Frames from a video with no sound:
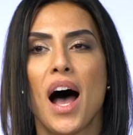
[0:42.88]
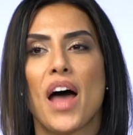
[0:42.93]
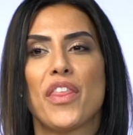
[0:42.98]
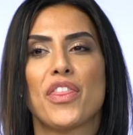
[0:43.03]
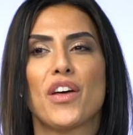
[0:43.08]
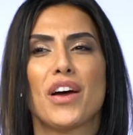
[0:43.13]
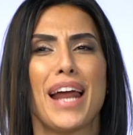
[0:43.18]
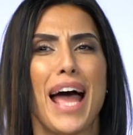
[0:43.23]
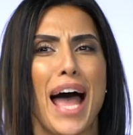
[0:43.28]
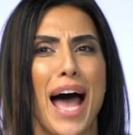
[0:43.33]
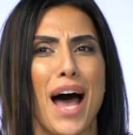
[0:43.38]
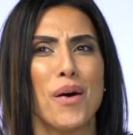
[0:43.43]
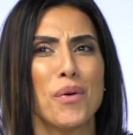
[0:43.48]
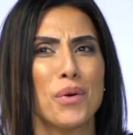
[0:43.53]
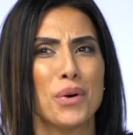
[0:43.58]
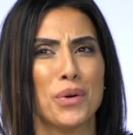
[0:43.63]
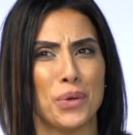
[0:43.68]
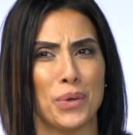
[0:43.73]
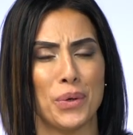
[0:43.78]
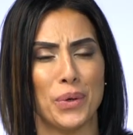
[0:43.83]
I thought how
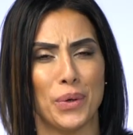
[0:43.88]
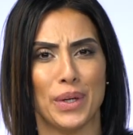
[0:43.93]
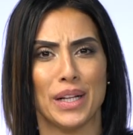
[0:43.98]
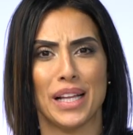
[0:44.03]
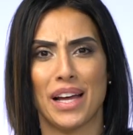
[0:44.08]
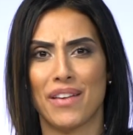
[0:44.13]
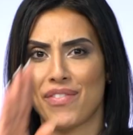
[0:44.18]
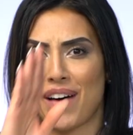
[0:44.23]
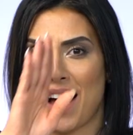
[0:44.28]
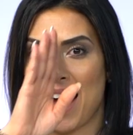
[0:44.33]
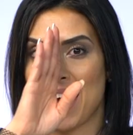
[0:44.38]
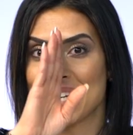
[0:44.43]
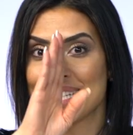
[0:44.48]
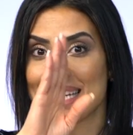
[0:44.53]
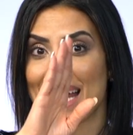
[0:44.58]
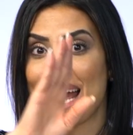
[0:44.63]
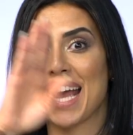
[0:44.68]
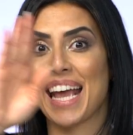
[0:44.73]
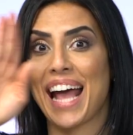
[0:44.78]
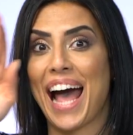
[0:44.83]
cool if I
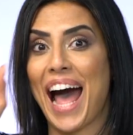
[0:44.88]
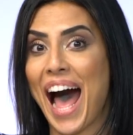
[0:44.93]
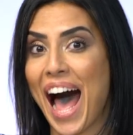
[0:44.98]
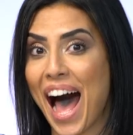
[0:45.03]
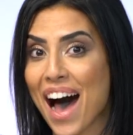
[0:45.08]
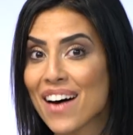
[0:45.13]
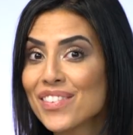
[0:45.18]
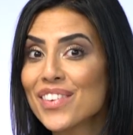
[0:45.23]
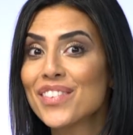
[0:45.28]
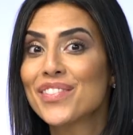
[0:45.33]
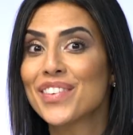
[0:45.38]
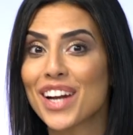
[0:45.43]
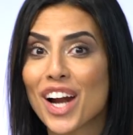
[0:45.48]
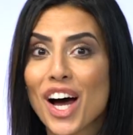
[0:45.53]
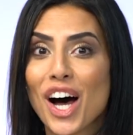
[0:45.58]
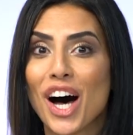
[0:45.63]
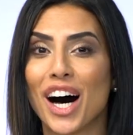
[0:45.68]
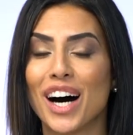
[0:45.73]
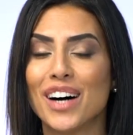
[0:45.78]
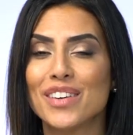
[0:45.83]
take half of it
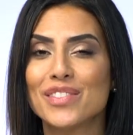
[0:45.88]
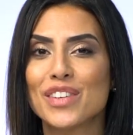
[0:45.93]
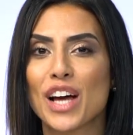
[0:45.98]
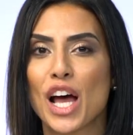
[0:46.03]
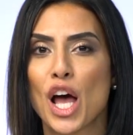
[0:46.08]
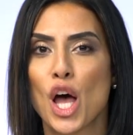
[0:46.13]
off,